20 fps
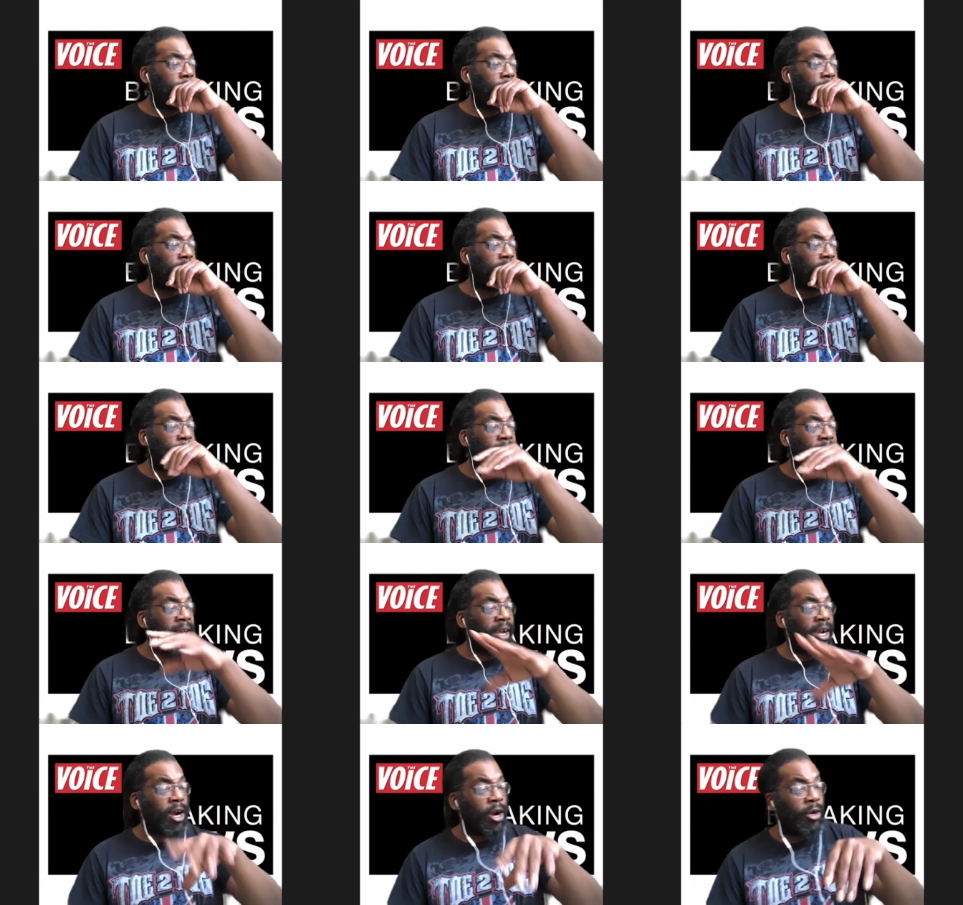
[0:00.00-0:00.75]
it's
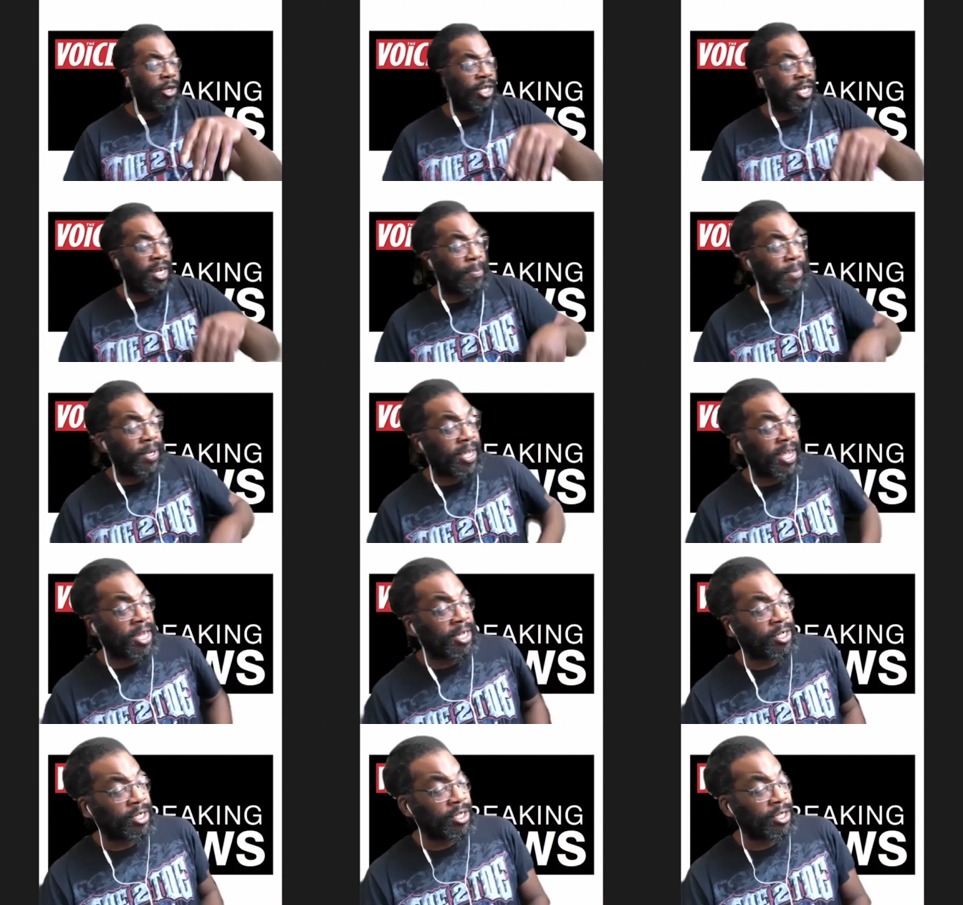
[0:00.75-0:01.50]
about encouraging
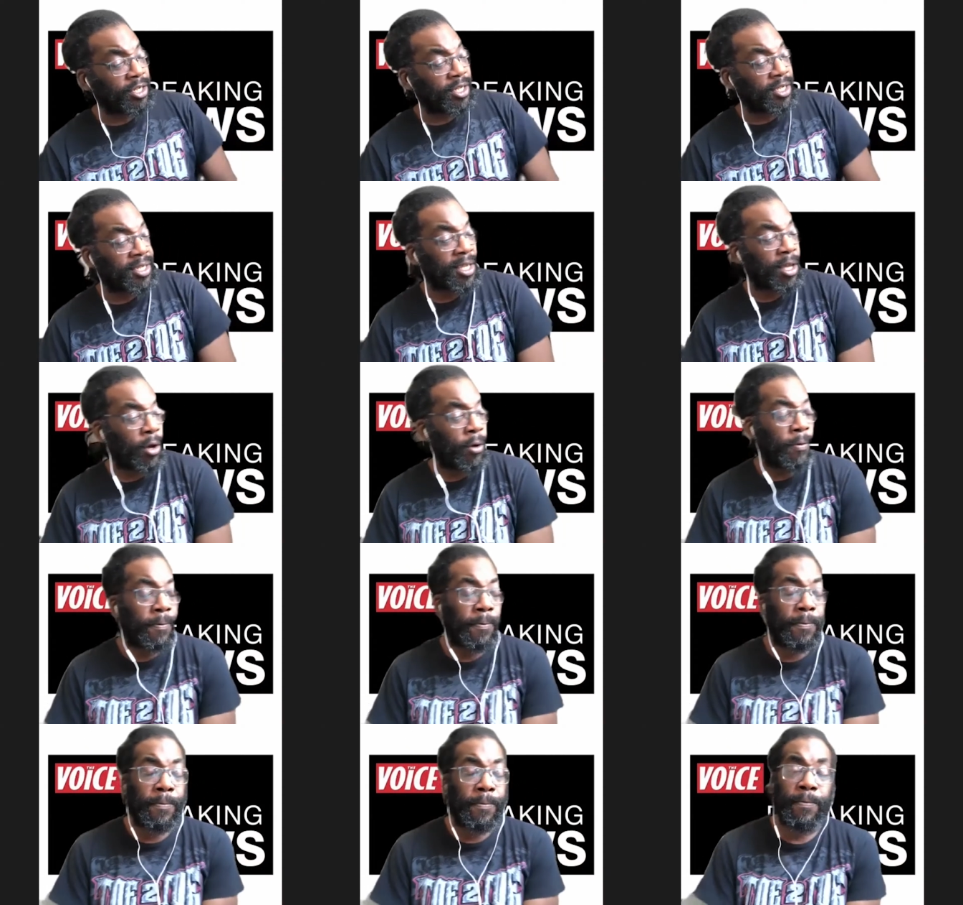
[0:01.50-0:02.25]
applications.
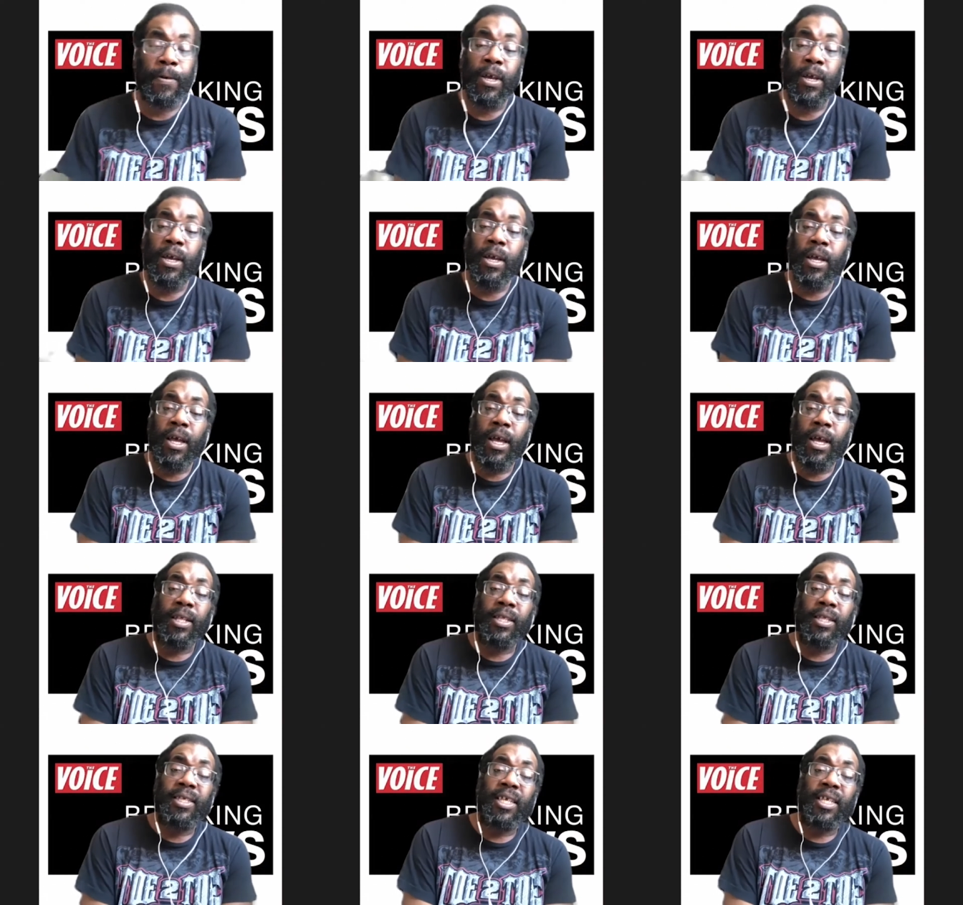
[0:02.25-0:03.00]
Yourself
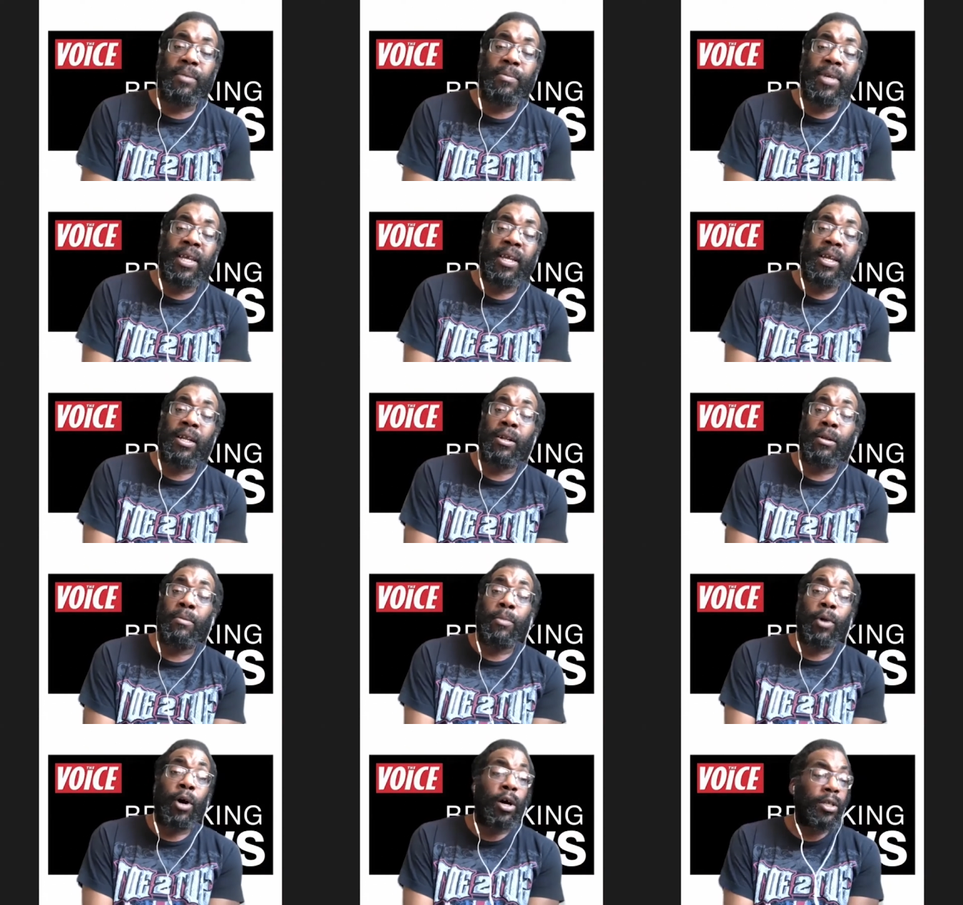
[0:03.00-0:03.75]
and Team
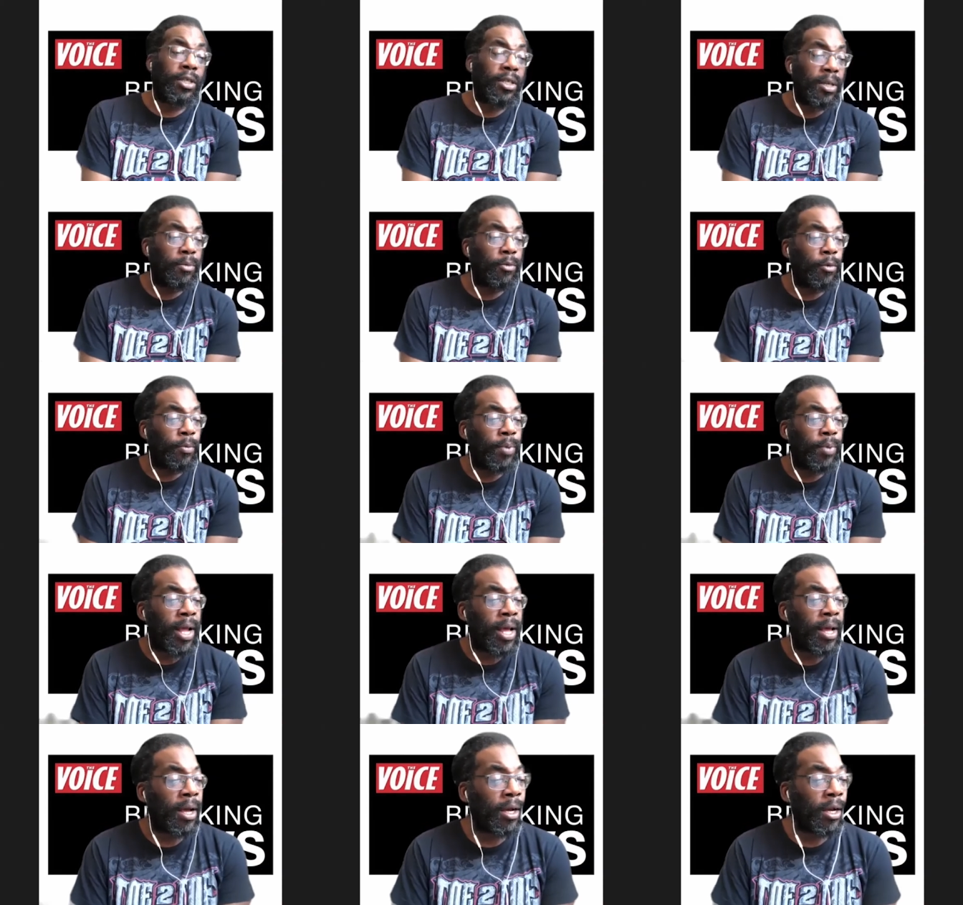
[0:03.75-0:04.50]
England basketball
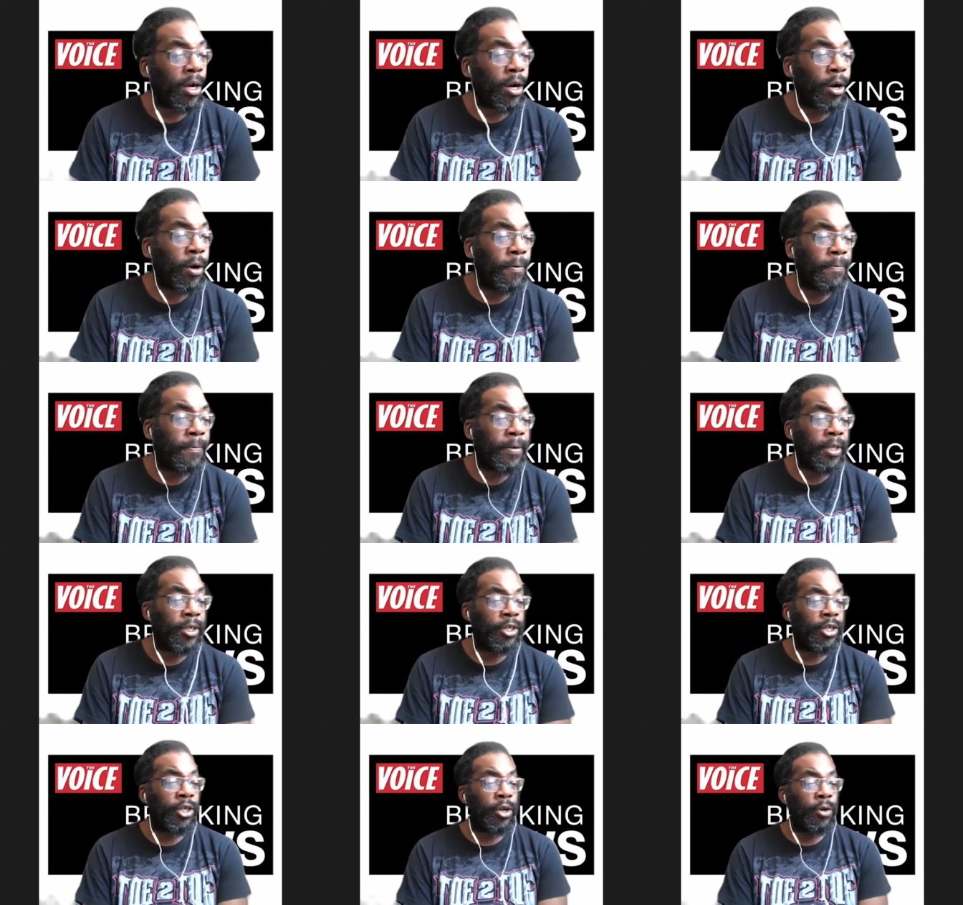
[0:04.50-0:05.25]
player
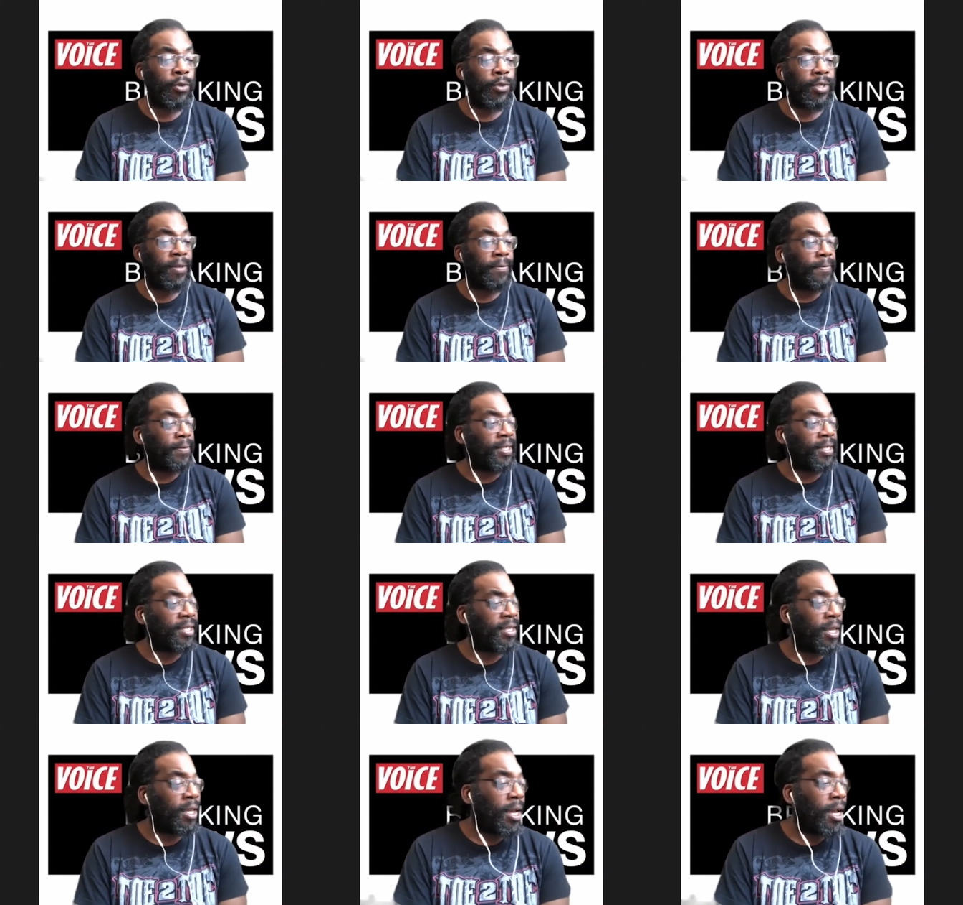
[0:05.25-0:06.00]
Kofi
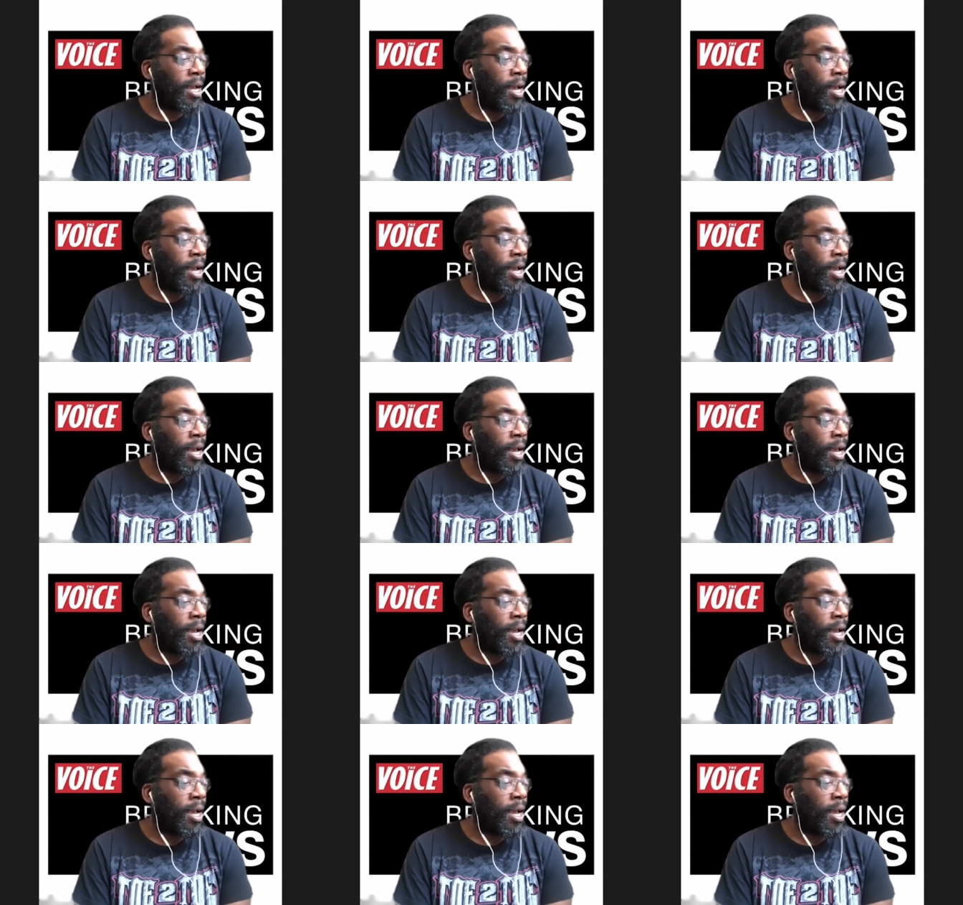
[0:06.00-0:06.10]
Josephs